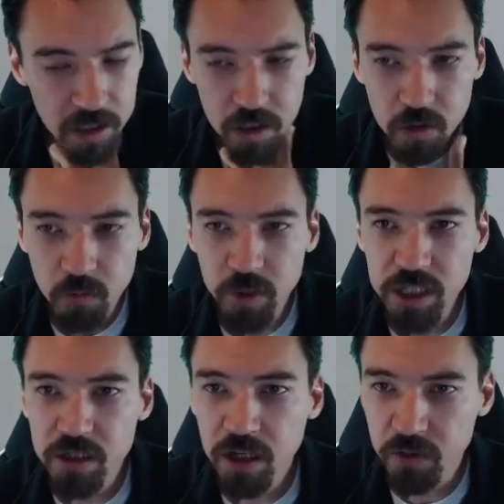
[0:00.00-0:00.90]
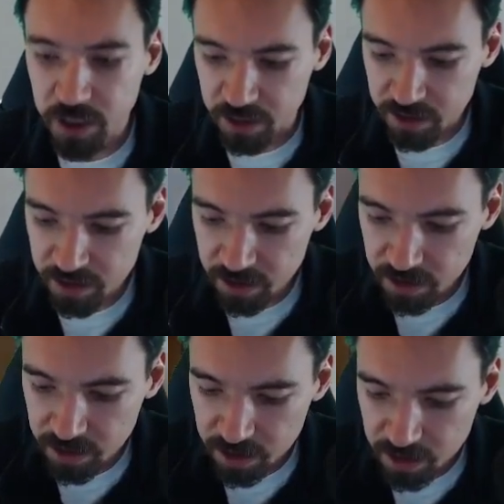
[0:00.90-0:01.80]
We notice
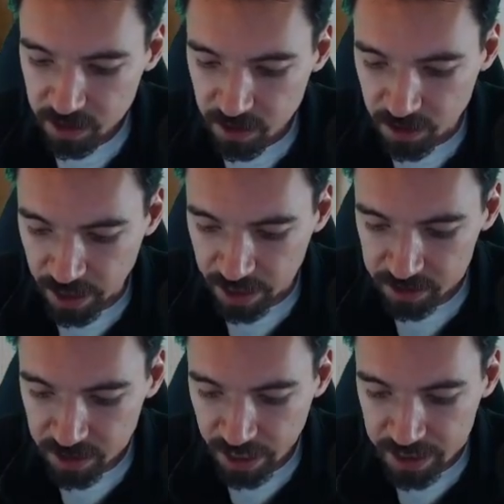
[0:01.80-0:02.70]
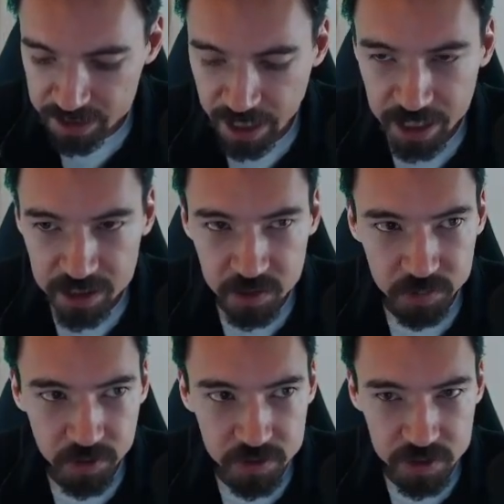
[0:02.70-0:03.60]
that as x
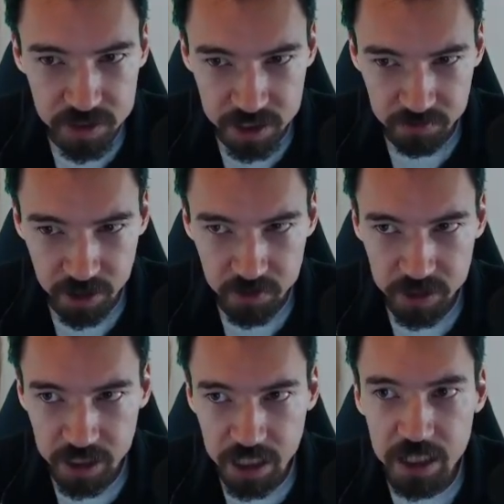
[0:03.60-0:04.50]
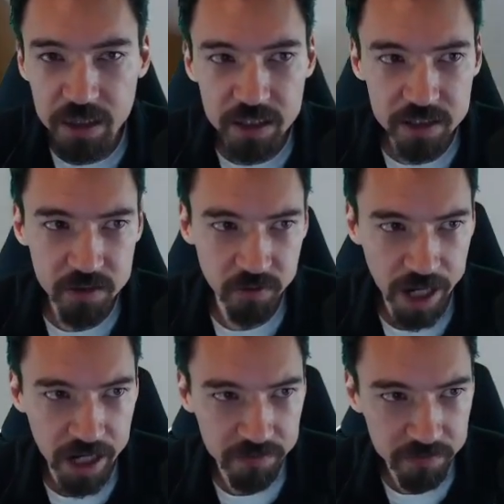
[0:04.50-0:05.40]
approaches 0 in this
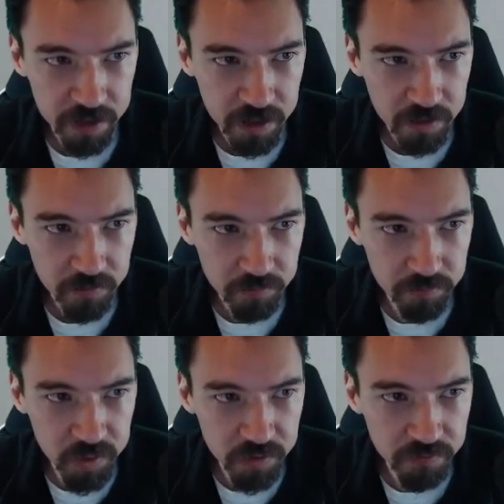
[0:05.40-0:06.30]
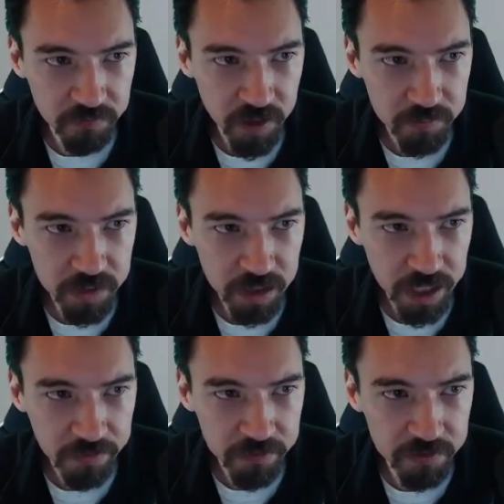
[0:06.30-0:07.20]
graph, both from the
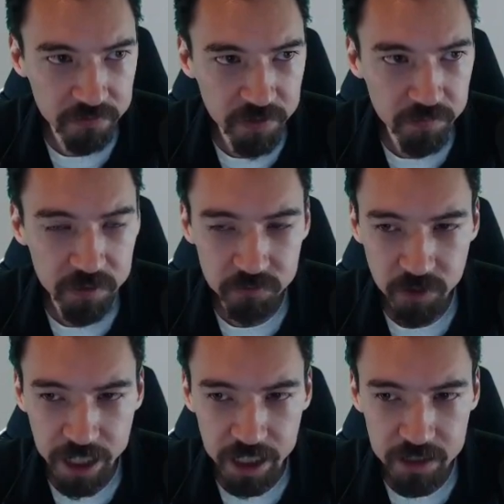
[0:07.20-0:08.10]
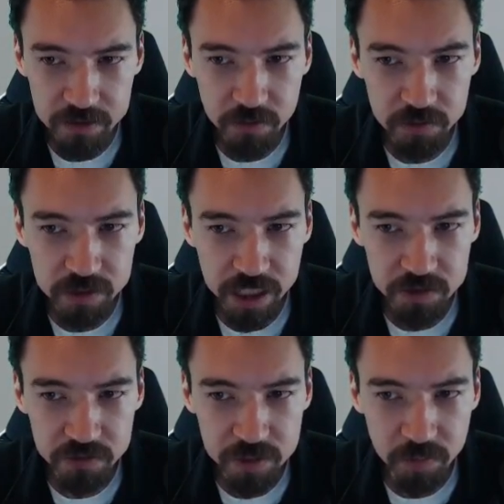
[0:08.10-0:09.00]
left and from the right, due to the nature
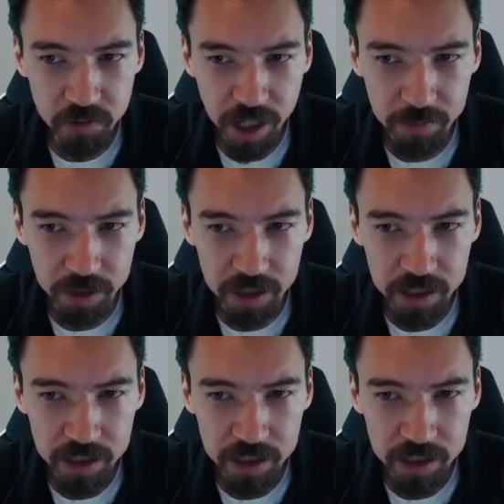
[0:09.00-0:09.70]
of this parabola,